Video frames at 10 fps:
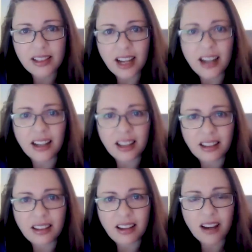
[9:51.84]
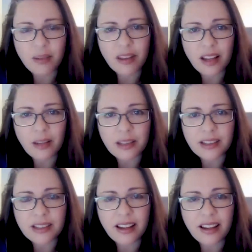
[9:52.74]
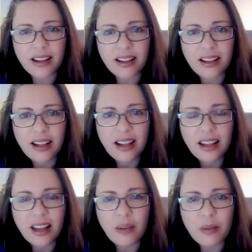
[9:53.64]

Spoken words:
targeting the hypothalamus. Yeah, that would